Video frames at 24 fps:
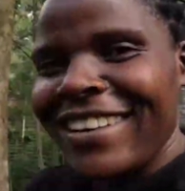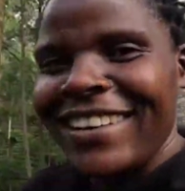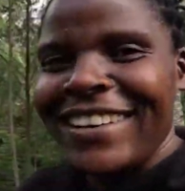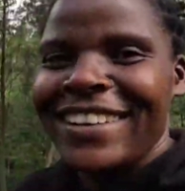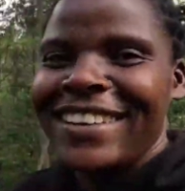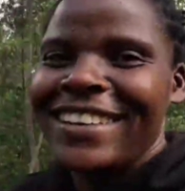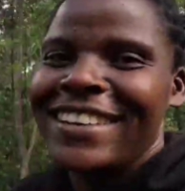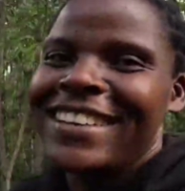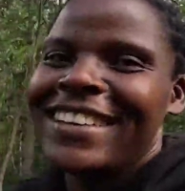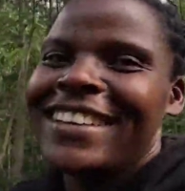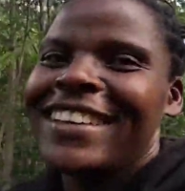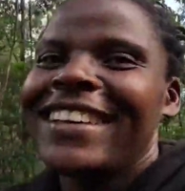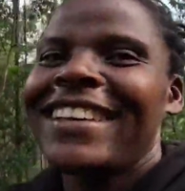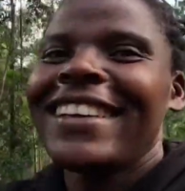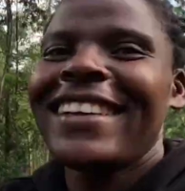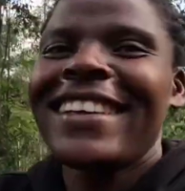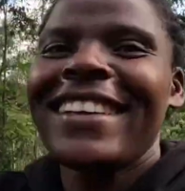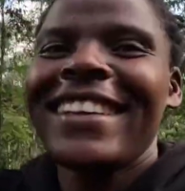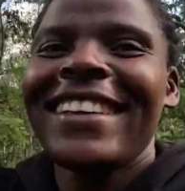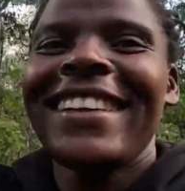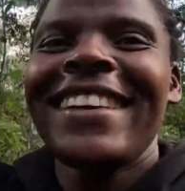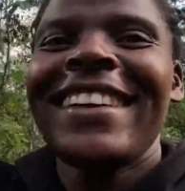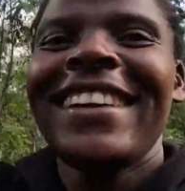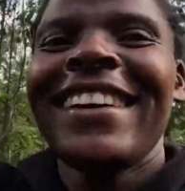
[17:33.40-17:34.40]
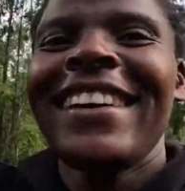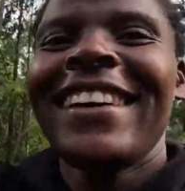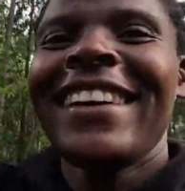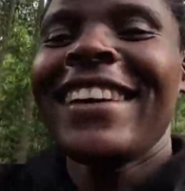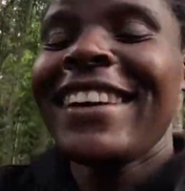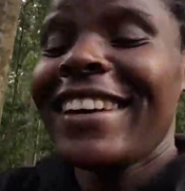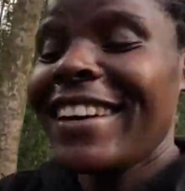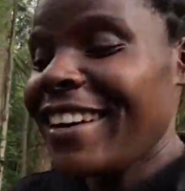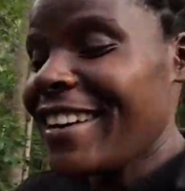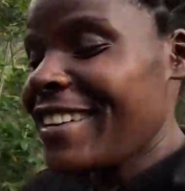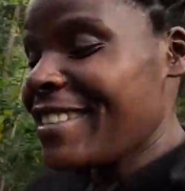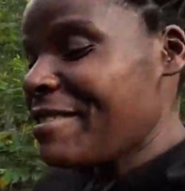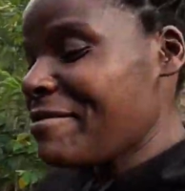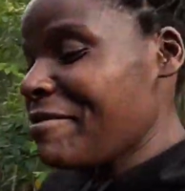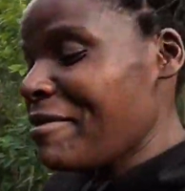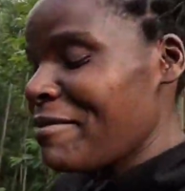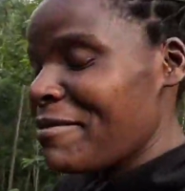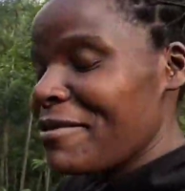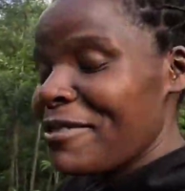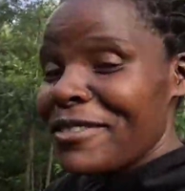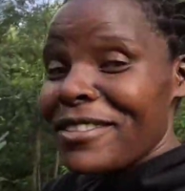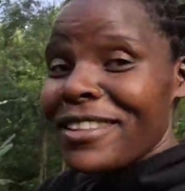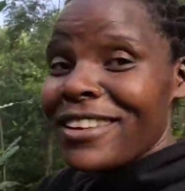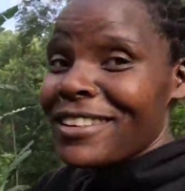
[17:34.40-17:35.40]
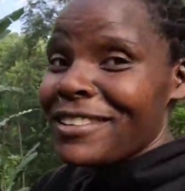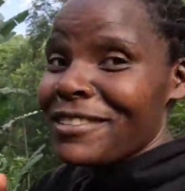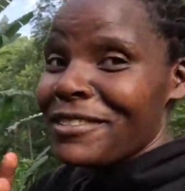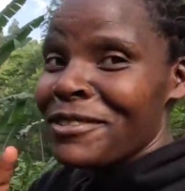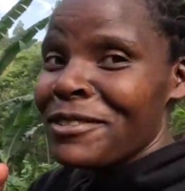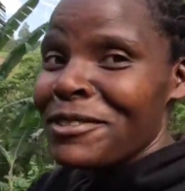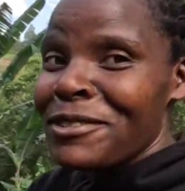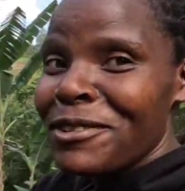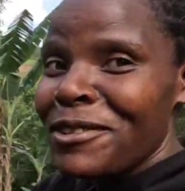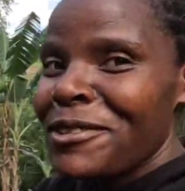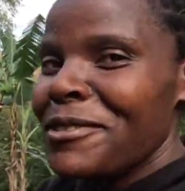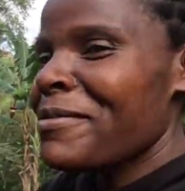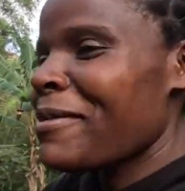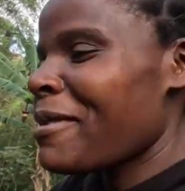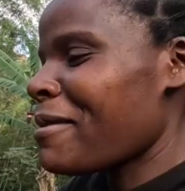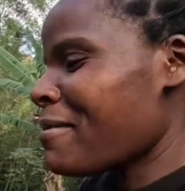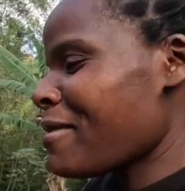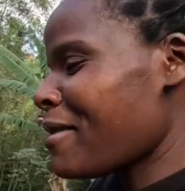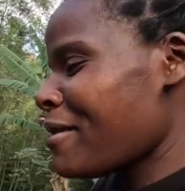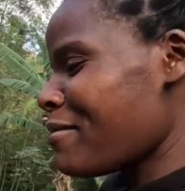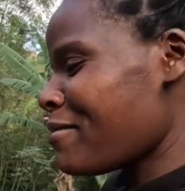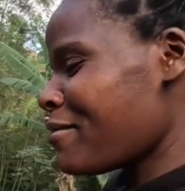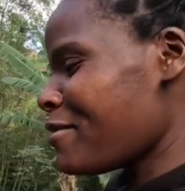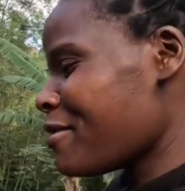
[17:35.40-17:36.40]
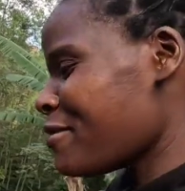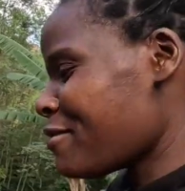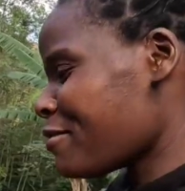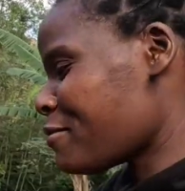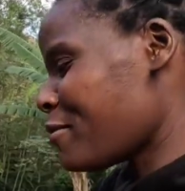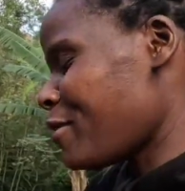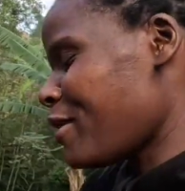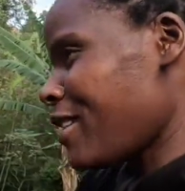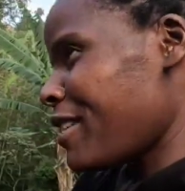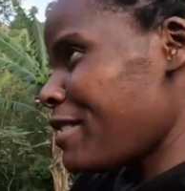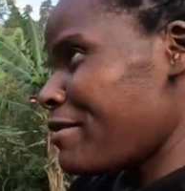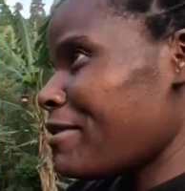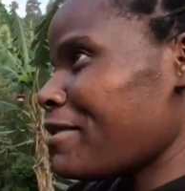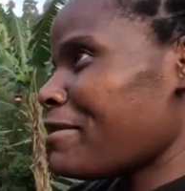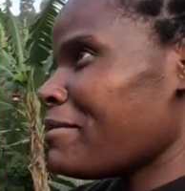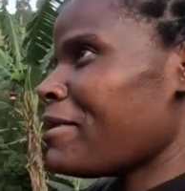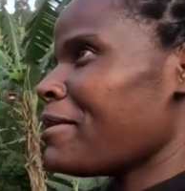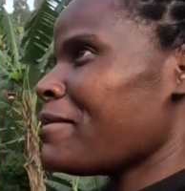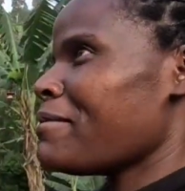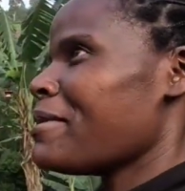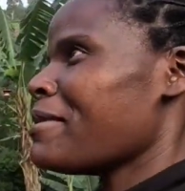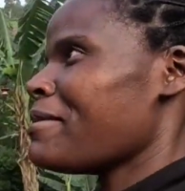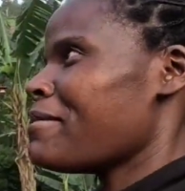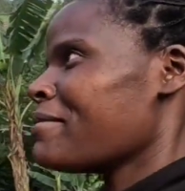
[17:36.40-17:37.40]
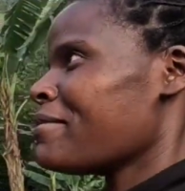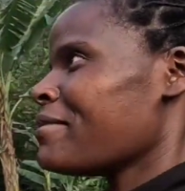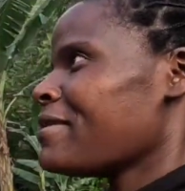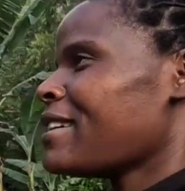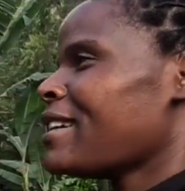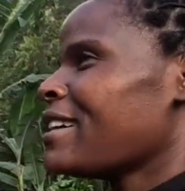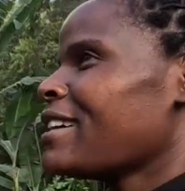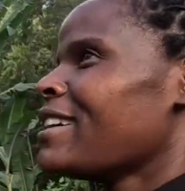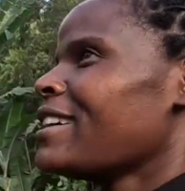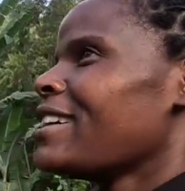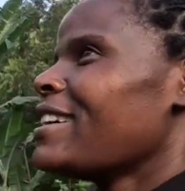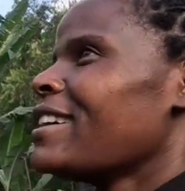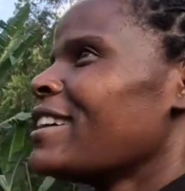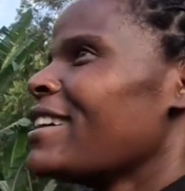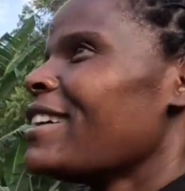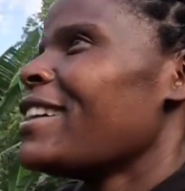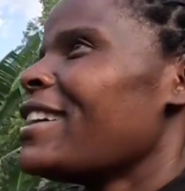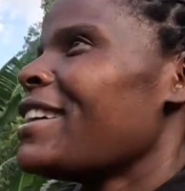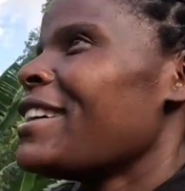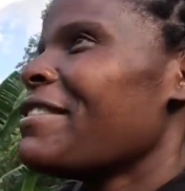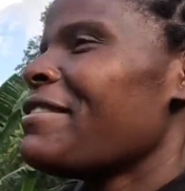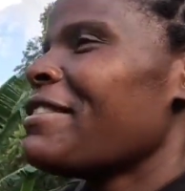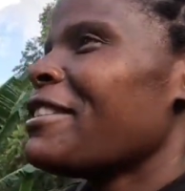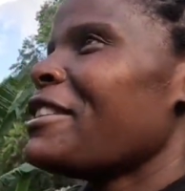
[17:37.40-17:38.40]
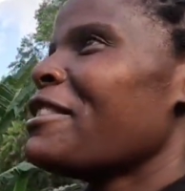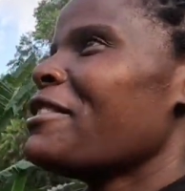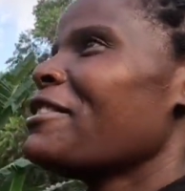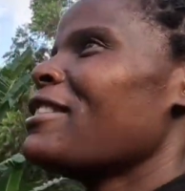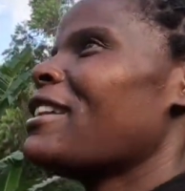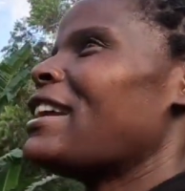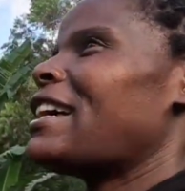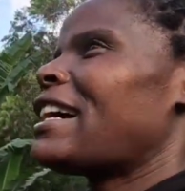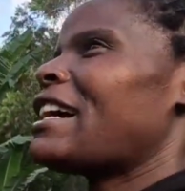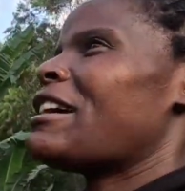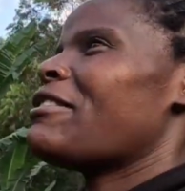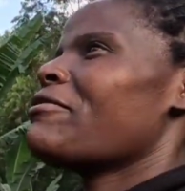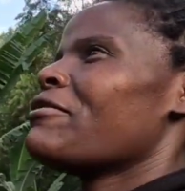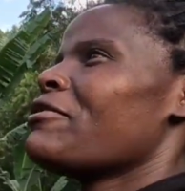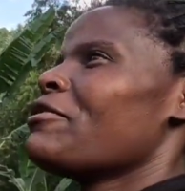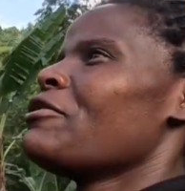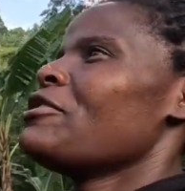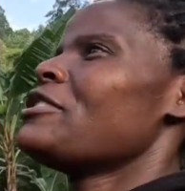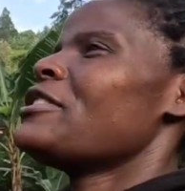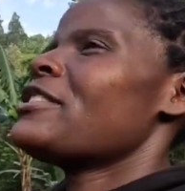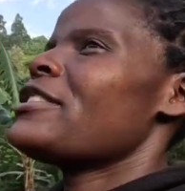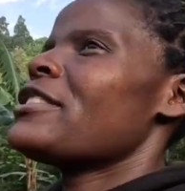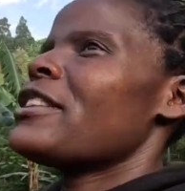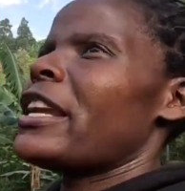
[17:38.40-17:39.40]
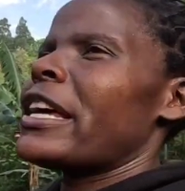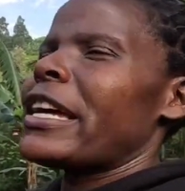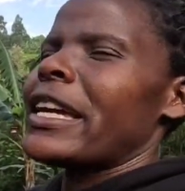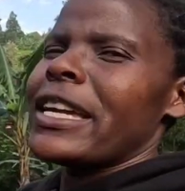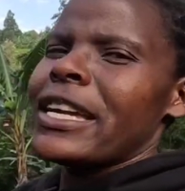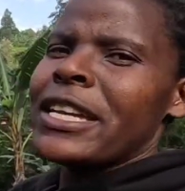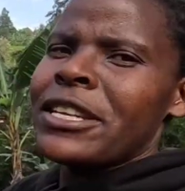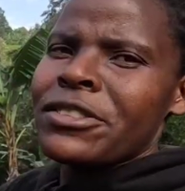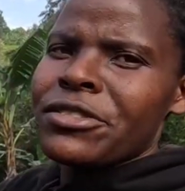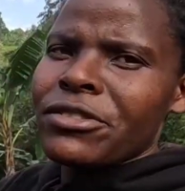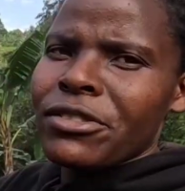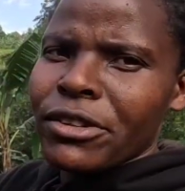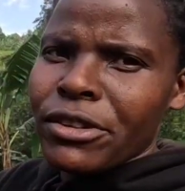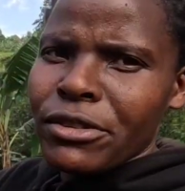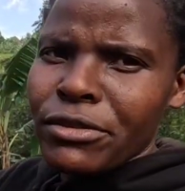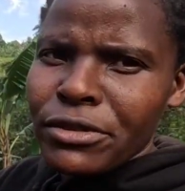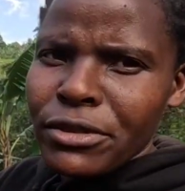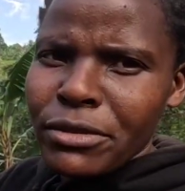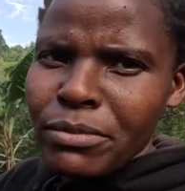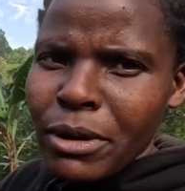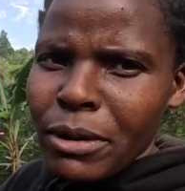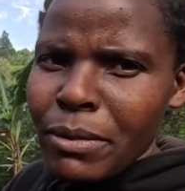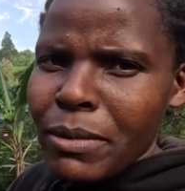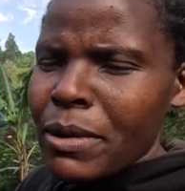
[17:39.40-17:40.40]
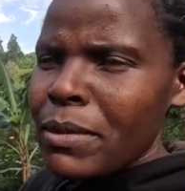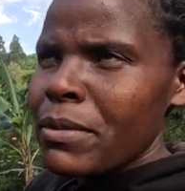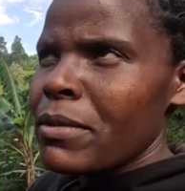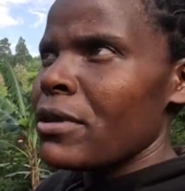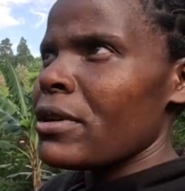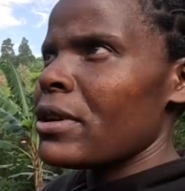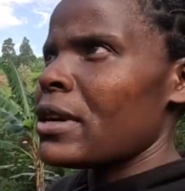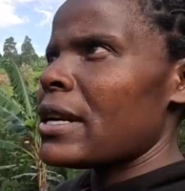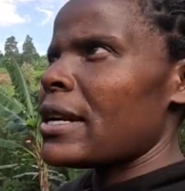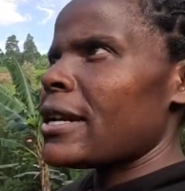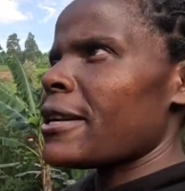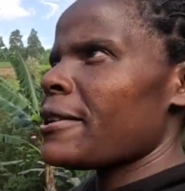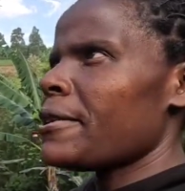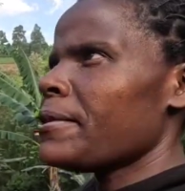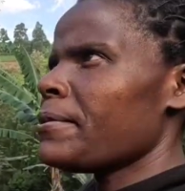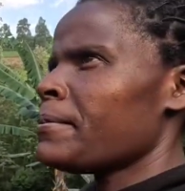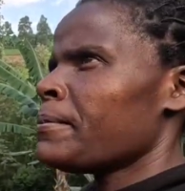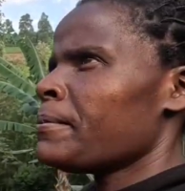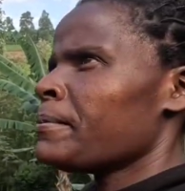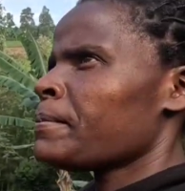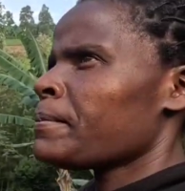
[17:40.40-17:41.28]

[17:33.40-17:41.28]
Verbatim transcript: yeah, some of you that you knows my mom, you have spoken with my mom. Uh, even though like I've not like introduced my mom online.